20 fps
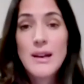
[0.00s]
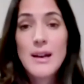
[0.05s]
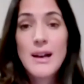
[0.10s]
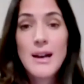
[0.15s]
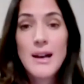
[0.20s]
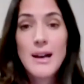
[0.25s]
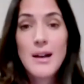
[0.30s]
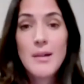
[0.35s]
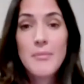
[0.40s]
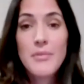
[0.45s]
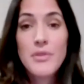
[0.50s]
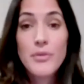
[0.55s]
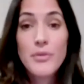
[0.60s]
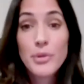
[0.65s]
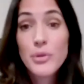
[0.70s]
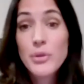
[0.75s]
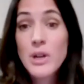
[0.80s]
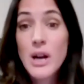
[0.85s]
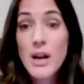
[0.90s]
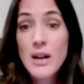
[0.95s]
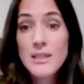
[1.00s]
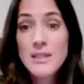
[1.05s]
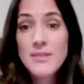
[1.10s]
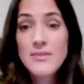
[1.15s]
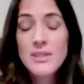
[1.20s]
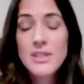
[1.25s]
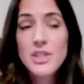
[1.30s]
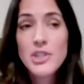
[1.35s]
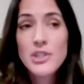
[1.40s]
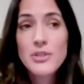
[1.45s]
the root cause
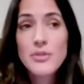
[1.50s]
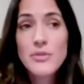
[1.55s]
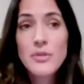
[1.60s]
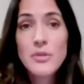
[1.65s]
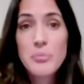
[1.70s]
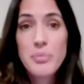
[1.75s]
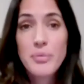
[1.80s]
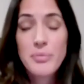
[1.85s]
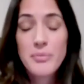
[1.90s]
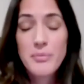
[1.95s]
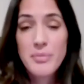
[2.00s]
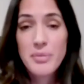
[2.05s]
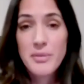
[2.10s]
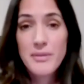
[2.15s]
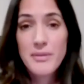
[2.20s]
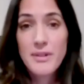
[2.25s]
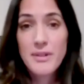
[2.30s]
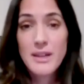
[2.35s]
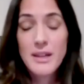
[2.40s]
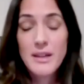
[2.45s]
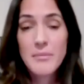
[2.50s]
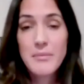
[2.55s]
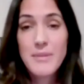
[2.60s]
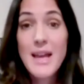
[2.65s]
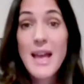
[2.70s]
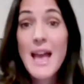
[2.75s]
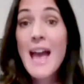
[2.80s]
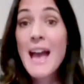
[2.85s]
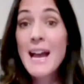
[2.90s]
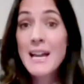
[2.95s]
of an issue,
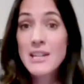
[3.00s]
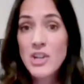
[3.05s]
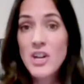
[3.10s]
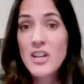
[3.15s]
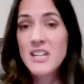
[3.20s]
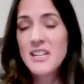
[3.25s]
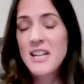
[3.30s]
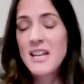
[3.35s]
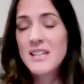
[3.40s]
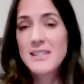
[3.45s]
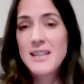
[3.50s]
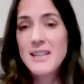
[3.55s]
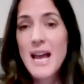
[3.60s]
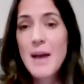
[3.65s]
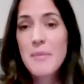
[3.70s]
act on it as it